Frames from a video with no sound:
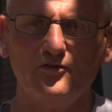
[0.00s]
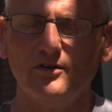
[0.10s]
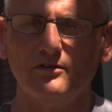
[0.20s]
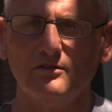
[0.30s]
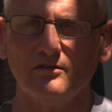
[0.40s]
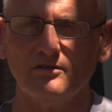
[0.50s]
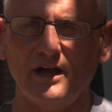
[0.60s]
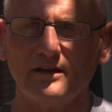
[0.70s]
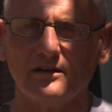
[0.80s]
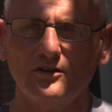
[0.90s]
feel
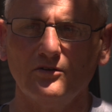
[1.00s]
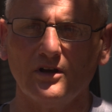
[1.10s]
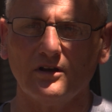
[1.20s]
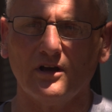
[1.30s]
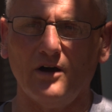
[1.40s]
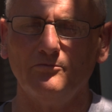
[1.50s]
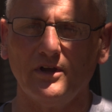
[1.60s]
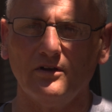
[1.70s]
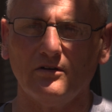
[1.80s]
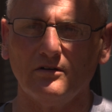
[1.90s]
like you can come
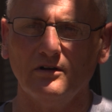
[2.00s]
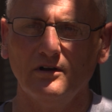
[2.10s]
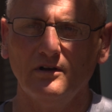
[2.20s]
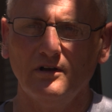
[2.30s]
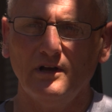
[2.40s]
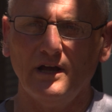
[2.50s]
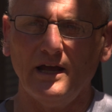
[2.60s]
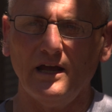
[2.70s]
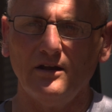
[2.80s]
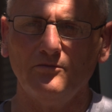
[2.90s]
here
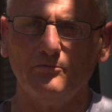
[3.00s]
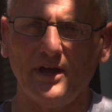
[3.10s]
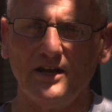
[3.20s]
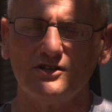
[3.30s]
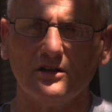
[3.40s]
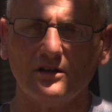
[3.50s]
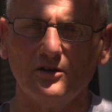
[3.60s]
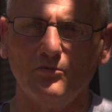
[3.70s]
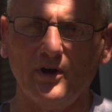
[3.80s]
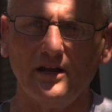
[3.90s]
and
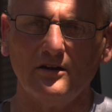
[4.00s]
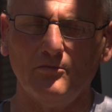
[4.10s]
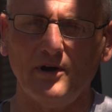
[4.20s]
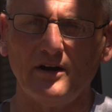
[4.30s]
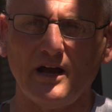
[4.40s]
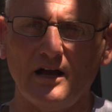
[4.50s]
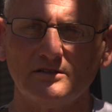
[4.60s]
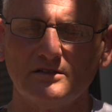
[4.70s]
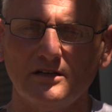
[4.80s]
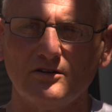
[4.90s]
patiently wait, no matter how
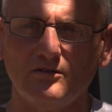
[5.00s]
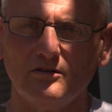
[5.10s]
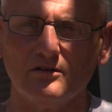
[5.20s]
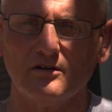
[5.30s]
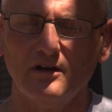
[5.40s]
sick or